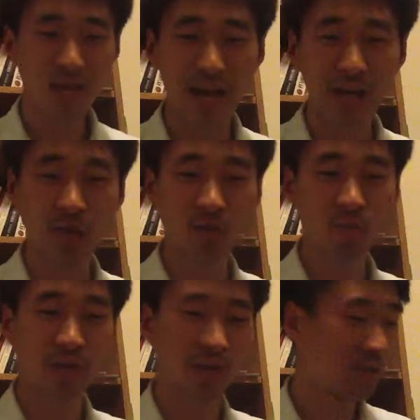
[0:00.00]
I don't
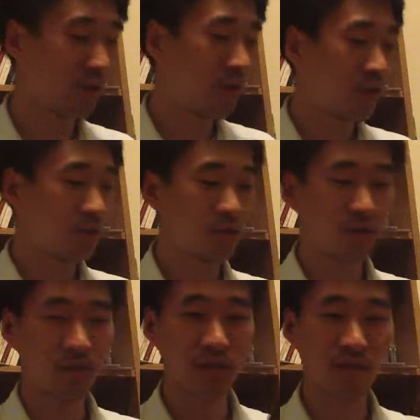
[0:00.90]
rare the
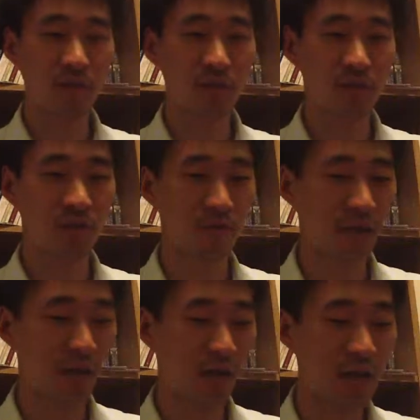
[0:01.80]
the information
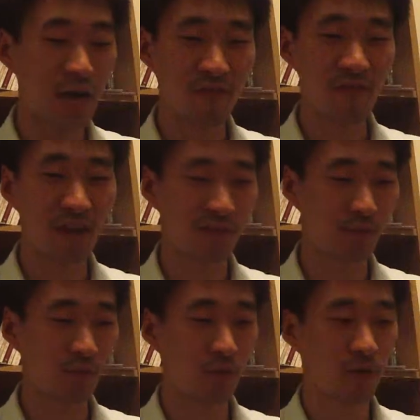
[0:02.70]
about how fast
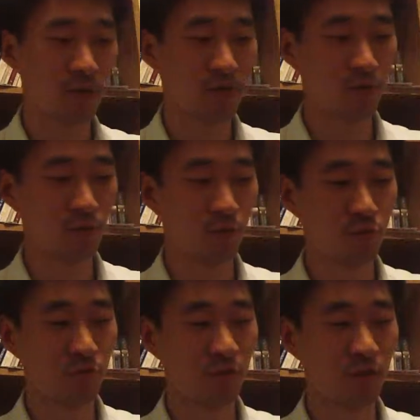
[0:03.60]
I'm going is
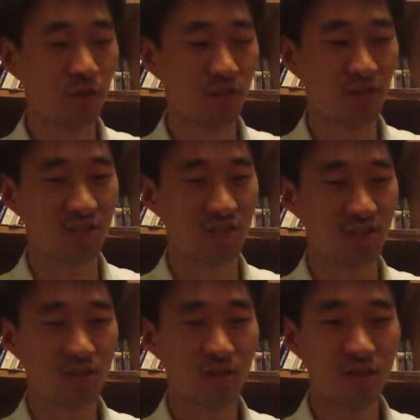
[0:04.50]
usually on
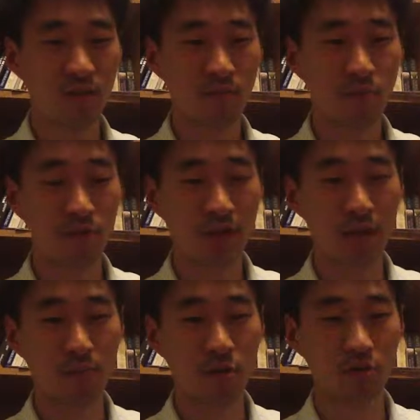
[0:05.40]
this p-
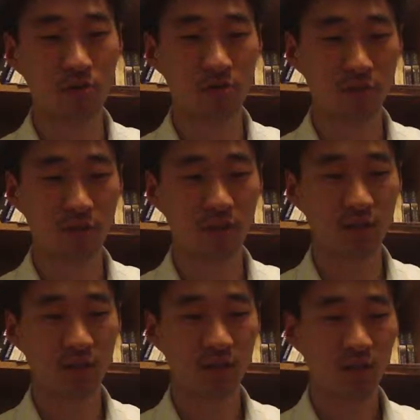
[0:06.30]
top part of the screen,
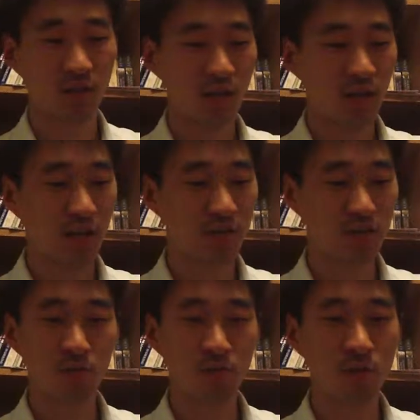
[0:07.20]
and it's
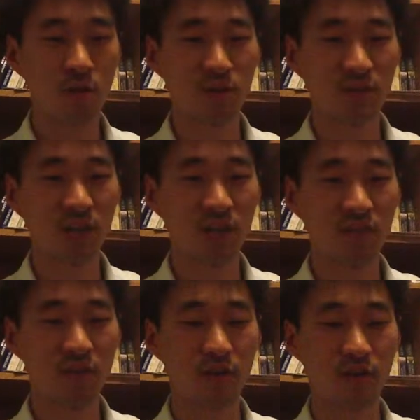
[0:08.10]
so small, it's tiny
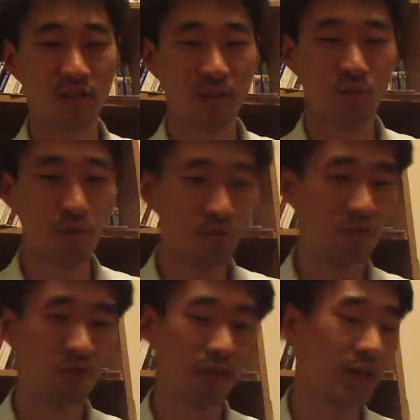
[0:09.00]
font because I'm usually